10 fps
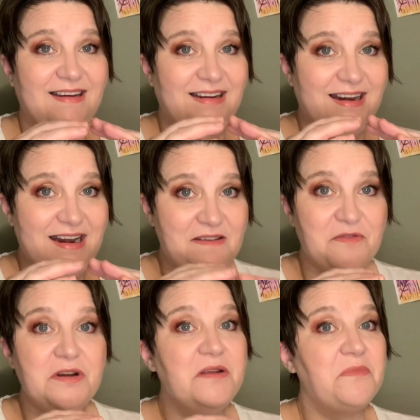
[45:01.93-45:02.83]
never
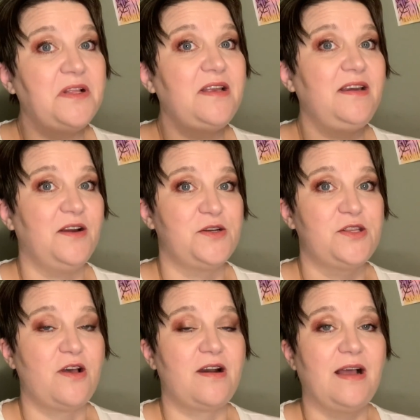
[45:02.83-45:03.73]
in a million years
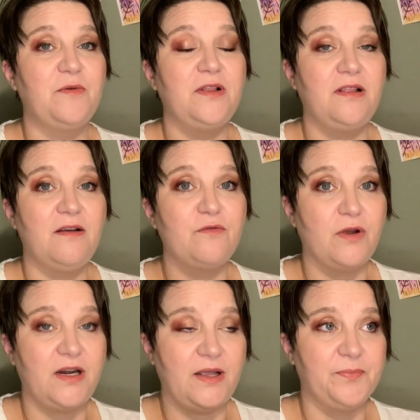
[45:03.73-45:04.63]
thought I would love
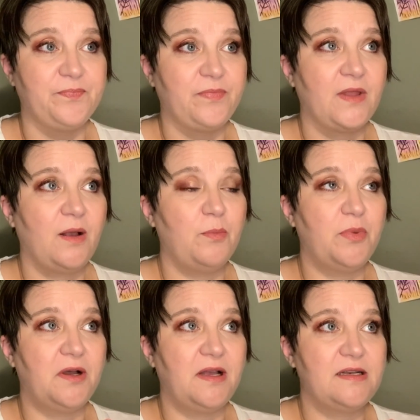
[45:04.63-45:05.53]
running,
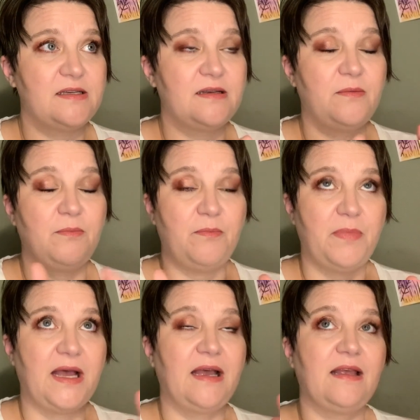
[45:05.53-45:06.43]
but
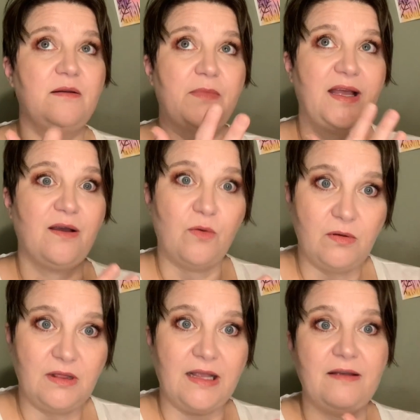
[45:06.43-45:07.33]
back in my
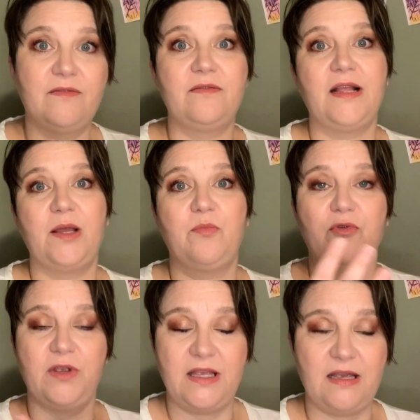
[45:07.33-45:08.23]
old life, like
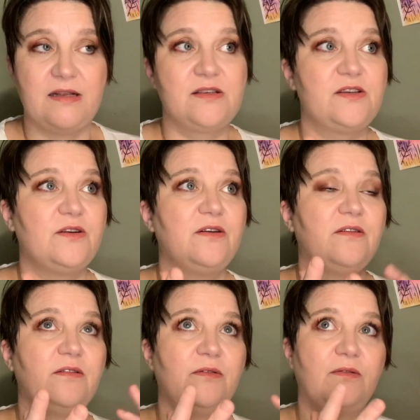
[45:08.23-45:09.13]
pre-cancer,
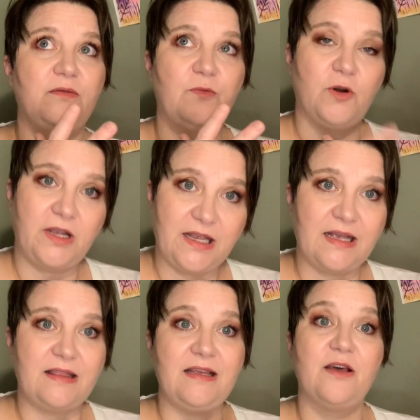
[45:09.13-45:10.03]
working
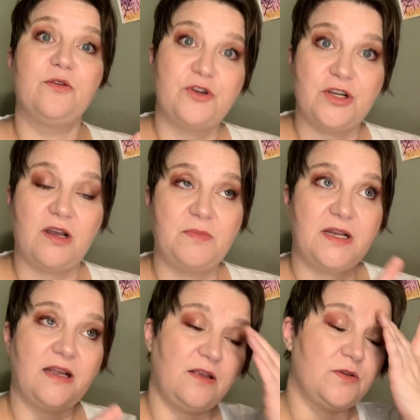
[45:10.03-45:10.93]
at the other job that
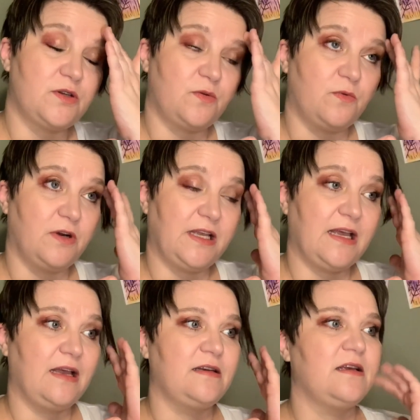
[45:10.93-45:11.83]
I used to work
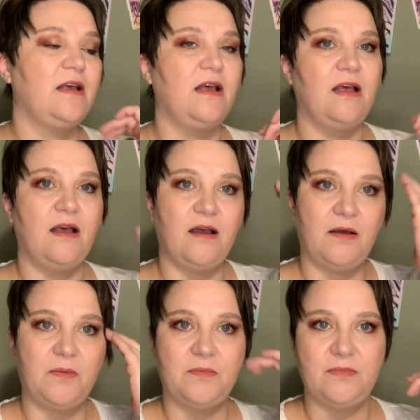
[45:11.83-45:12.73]
at,
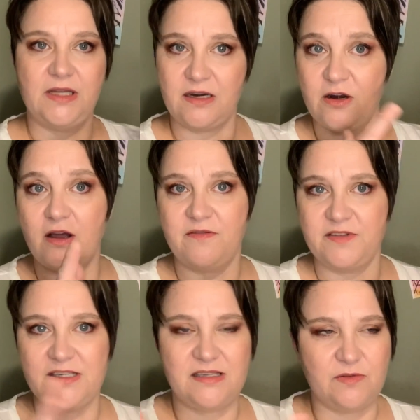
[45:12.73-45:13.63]
in an
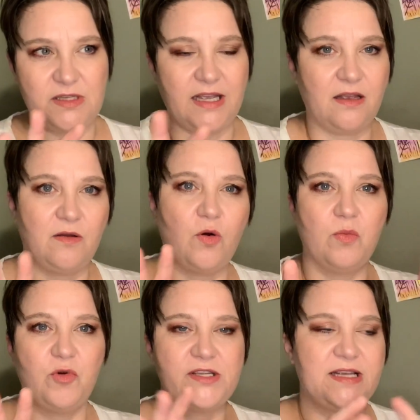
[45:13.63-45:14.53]
office, it was like a
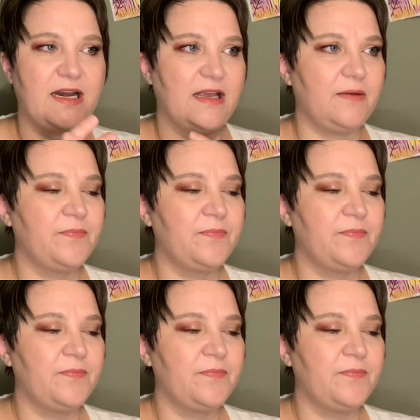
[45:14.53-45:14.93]
corporate setting.